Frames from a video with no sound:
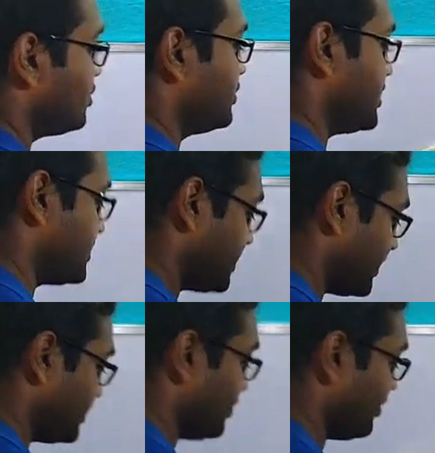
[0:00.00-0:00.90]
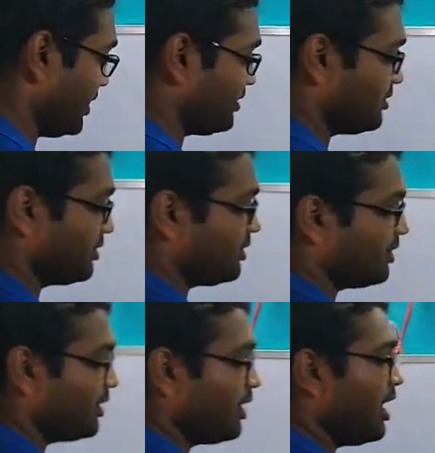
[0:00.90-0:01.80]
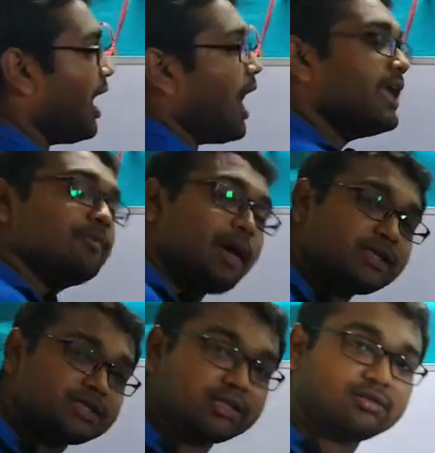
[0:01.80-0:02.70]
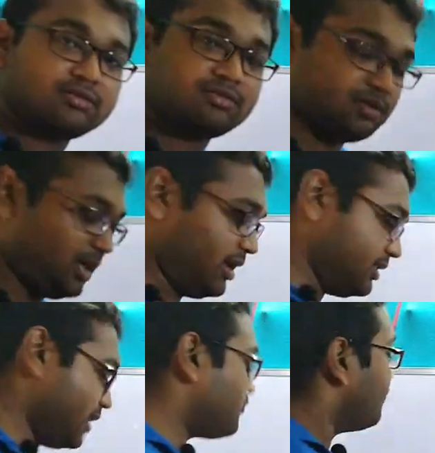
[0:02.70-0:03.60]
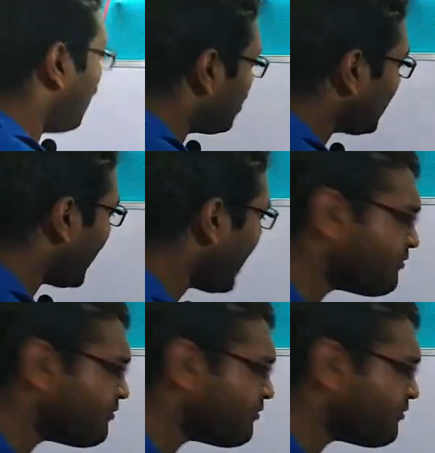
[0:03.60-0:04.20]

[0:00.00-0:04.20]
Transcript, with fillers: to a set theory. I imagine that for